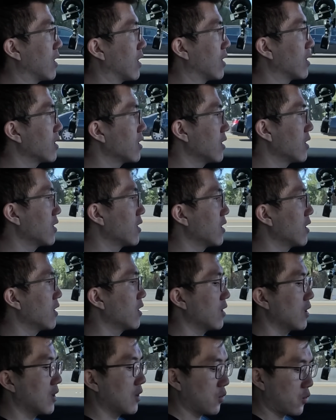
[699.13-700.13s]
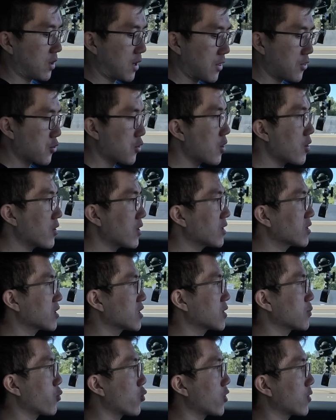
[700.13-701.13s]
When I throw it into
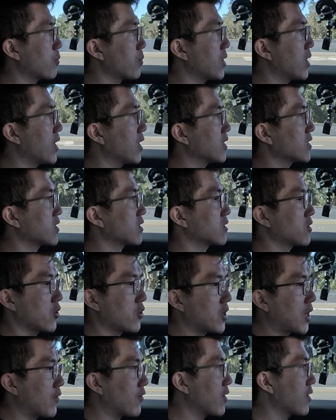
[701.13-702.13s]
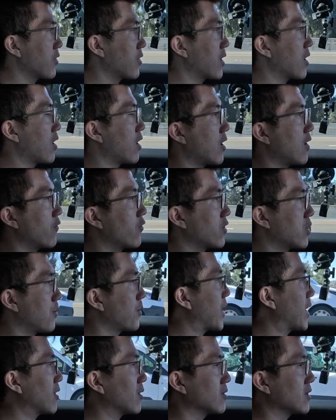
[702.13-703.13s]
Sport Plus, turn everything off with
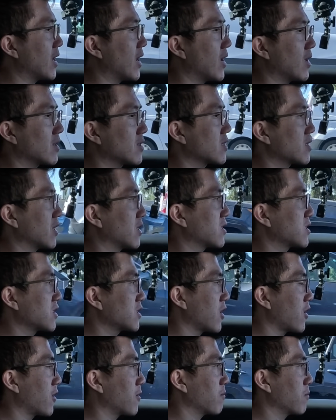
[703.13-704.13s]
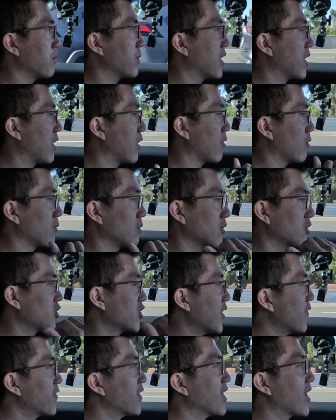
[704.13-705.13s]
the pedal dance and start,
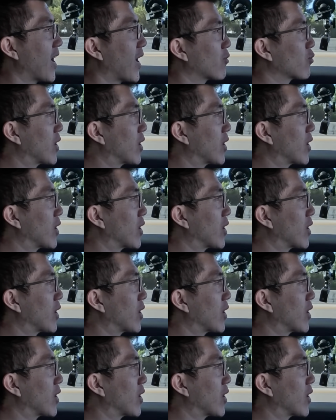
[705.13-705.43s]
shifting at